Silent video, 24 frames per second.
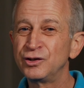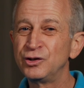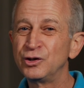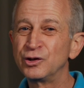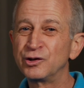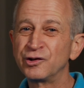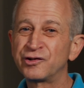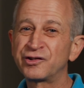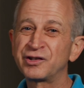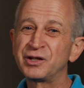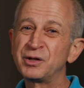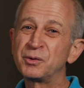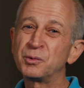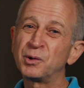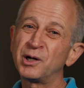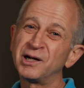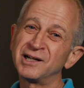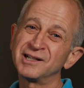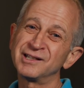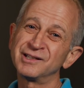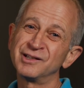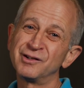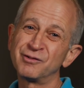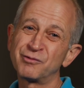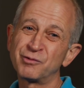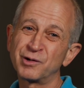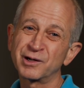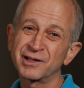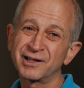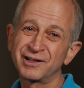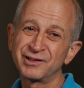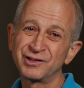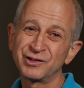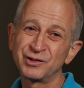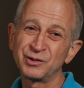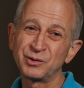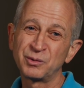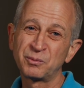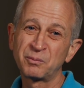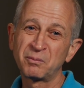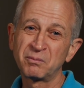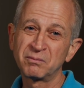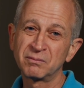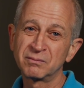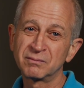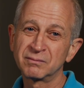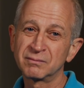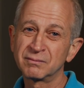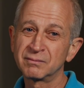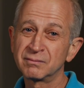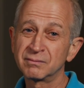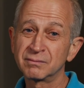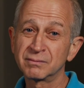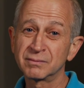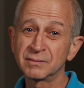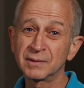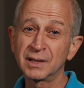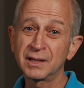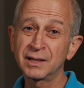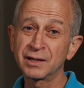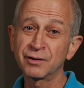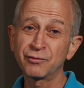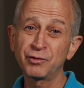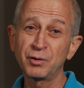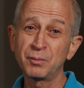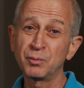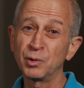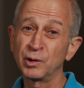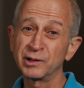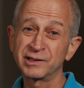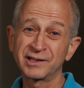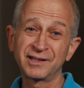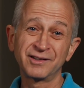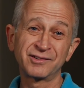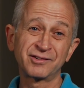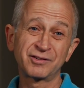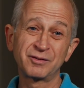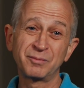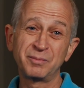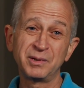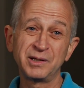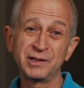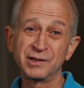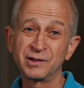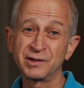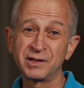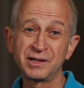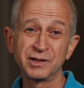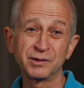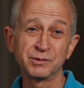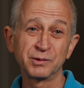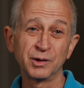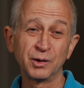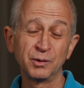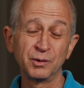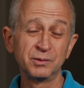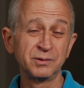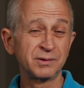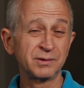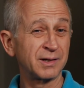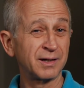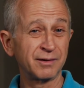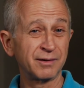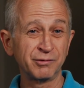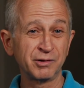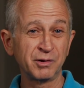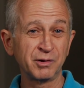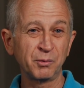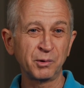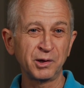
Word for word: You can see why I love what I do. Not everyone gets to be a hero every